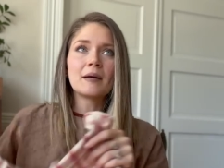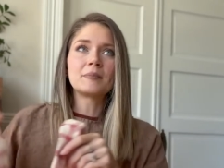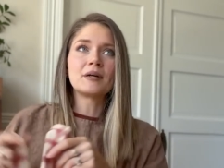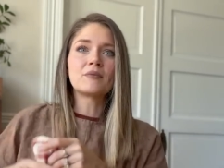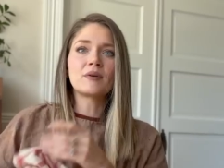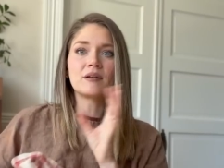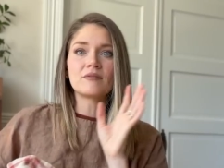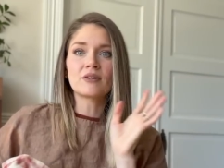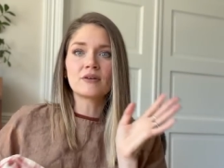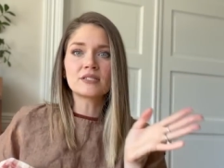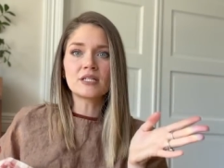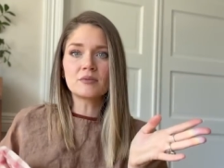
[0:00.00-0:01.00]
But when
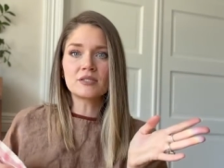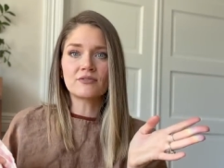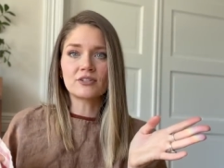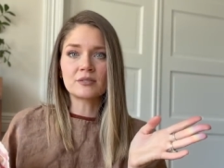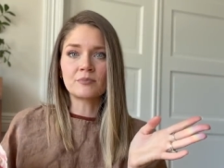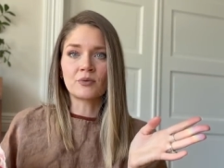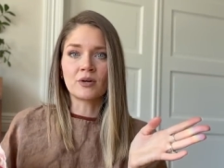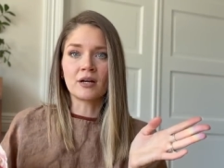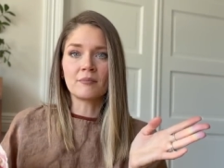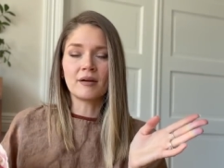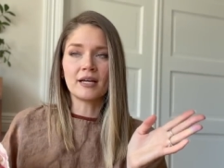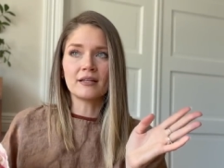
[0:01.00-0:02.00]
Rosie was first
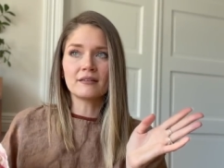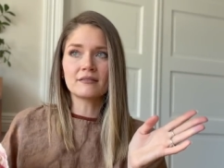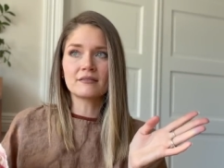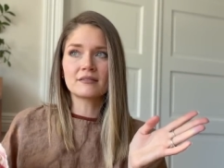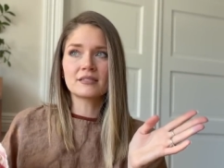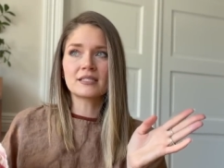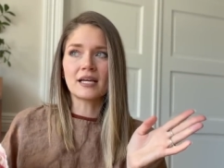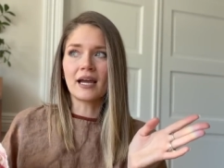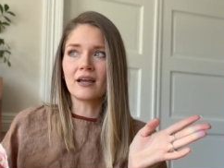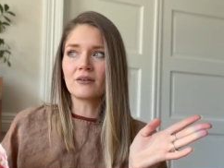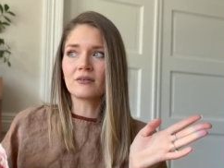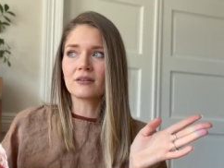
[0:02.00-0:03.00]
born, my
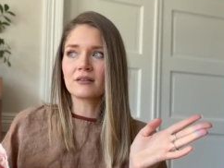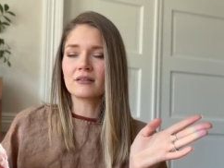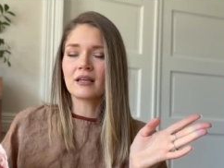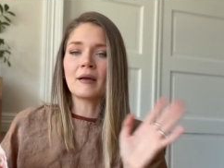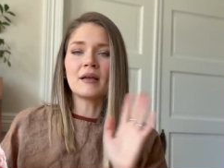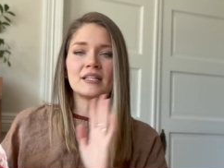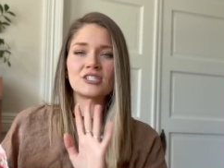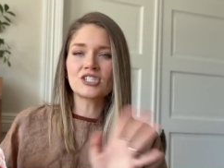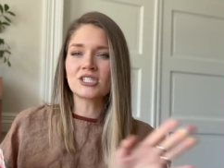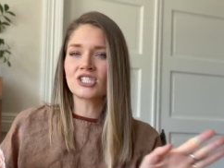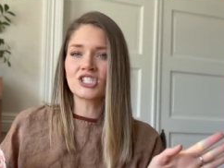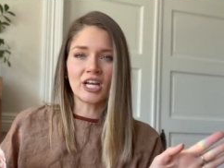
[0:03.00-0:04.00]
style, it's
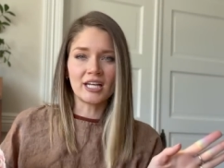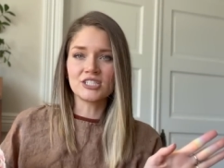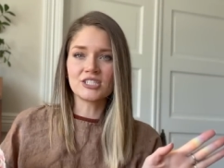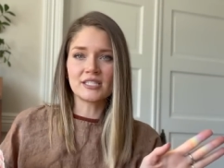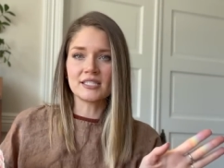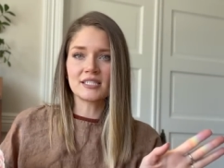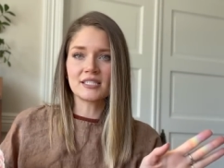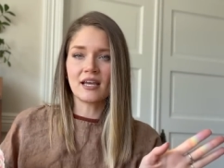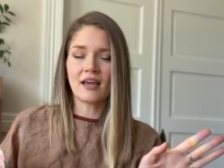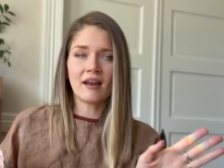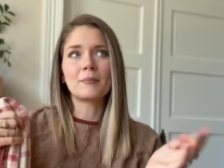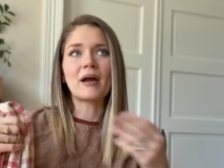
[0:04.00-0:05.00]
just changed since
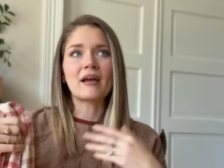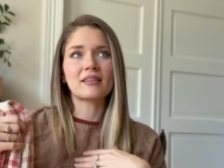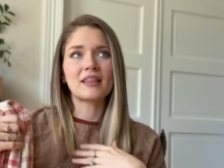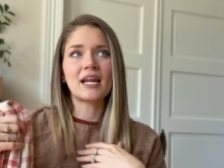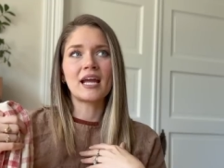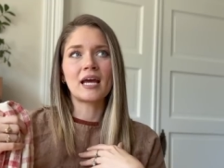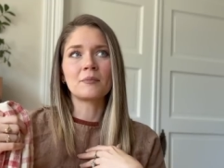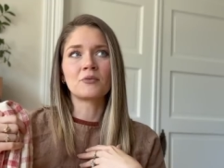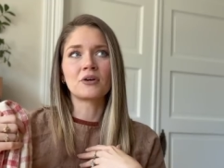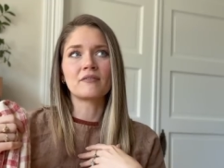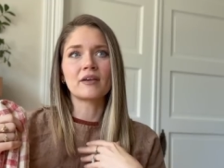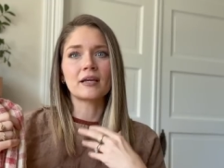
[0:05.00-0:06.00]
then. Back then I had
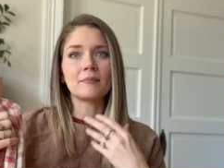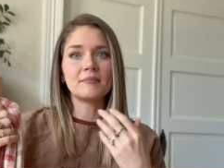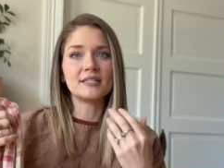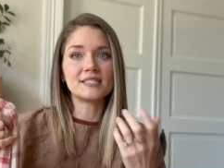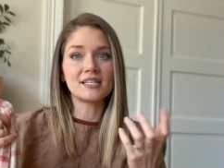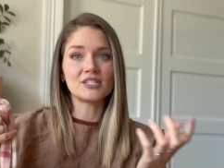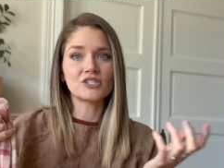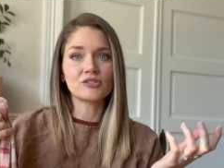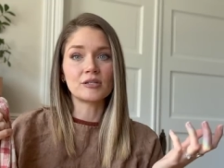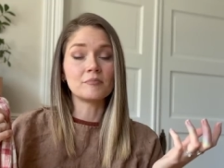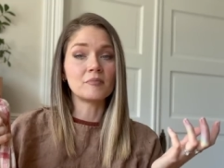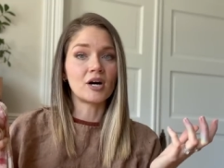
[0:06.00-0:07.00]
more of like a
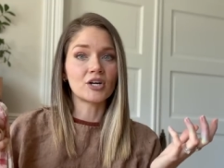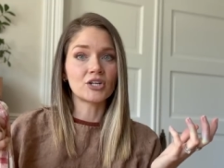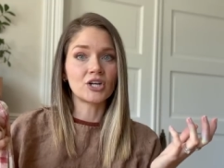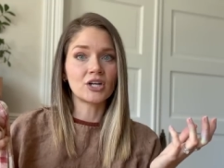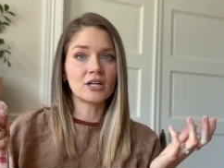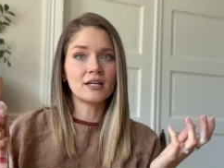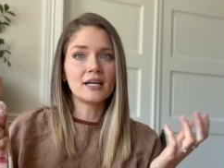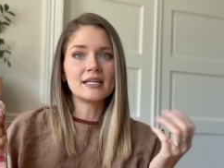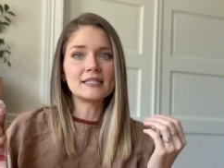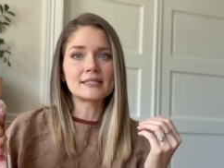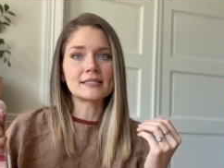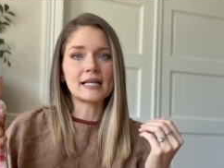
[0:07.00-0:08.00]
mid-century modern
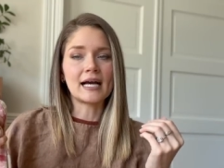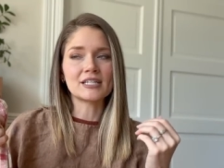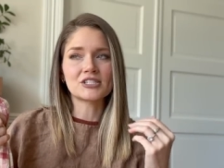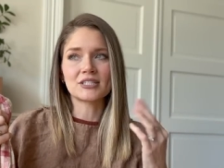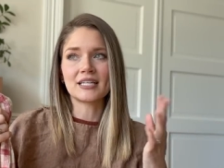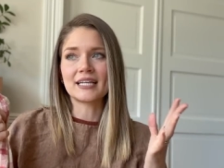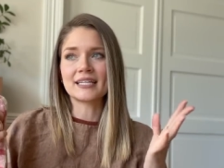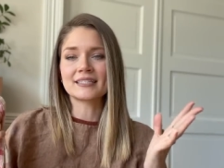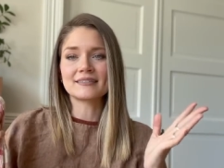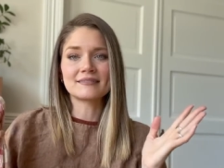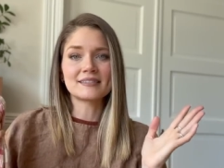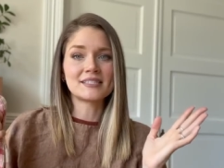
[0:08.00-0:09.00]
slash like
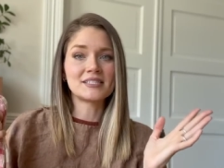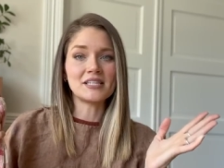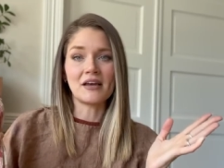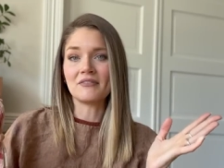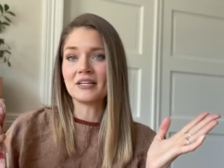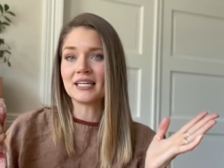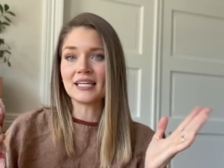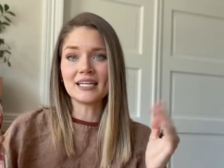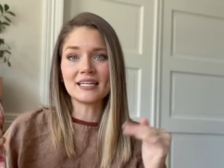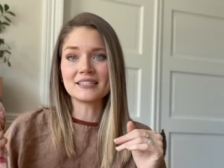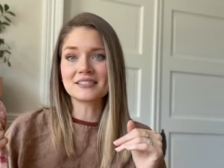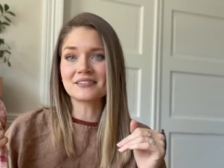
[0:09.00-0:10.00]

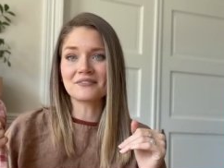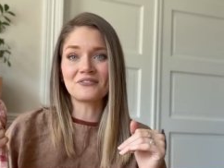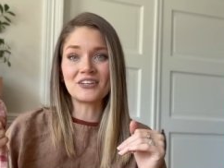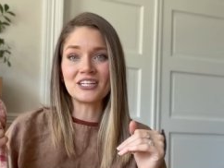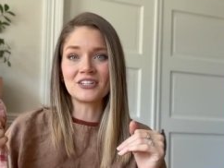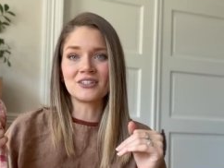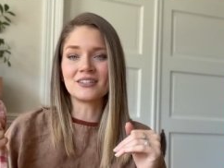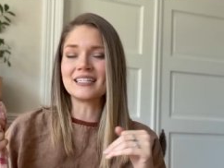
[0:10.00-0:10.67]
70s feel.